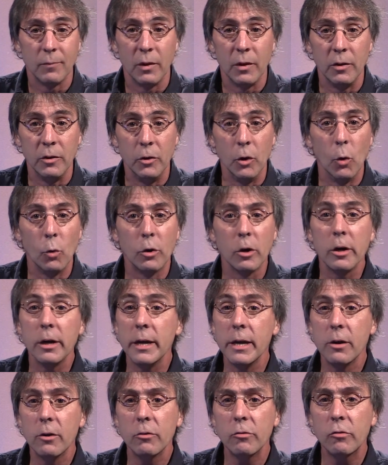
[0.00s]
Yogurt
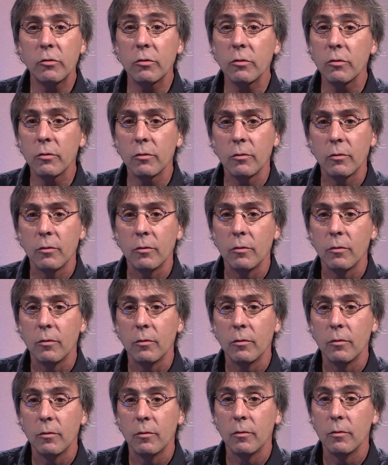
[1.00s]
eaters,
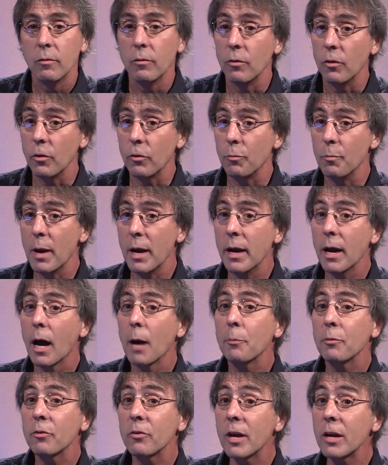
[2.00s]
this may
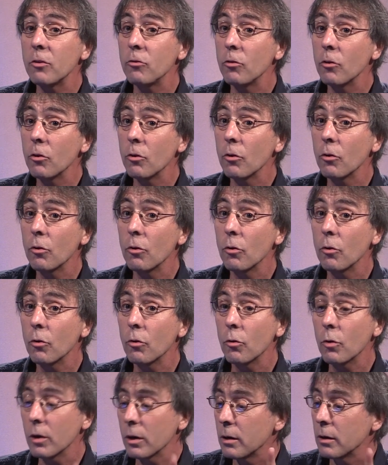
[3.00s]
upset
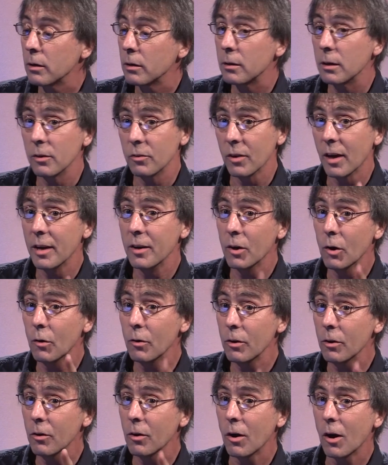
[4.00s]
you because I know
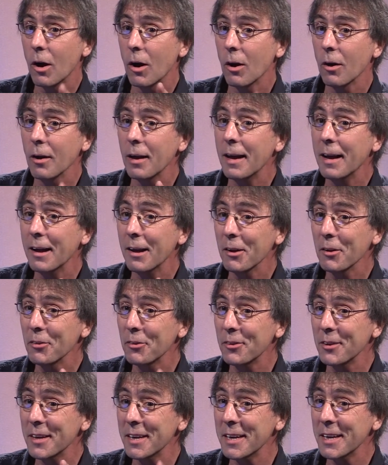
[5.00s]
you're all
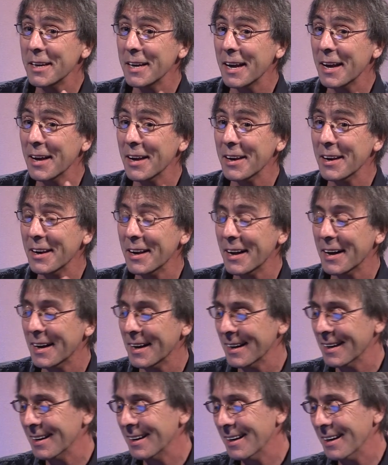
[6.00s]
healthy and
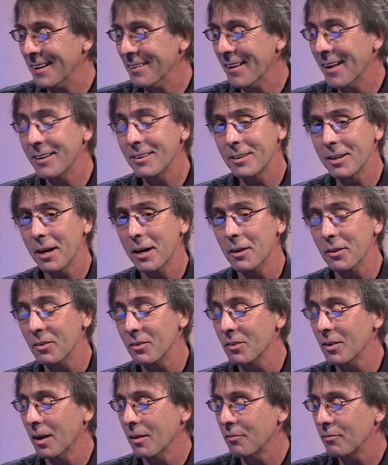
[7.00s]
that kind of
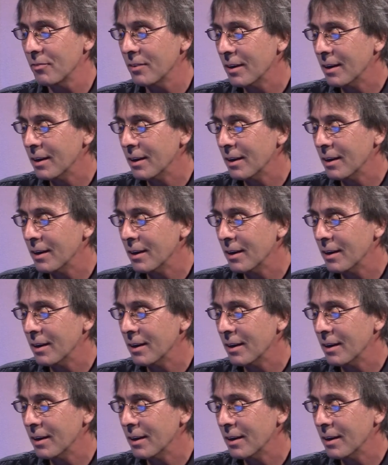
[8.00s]
stuff.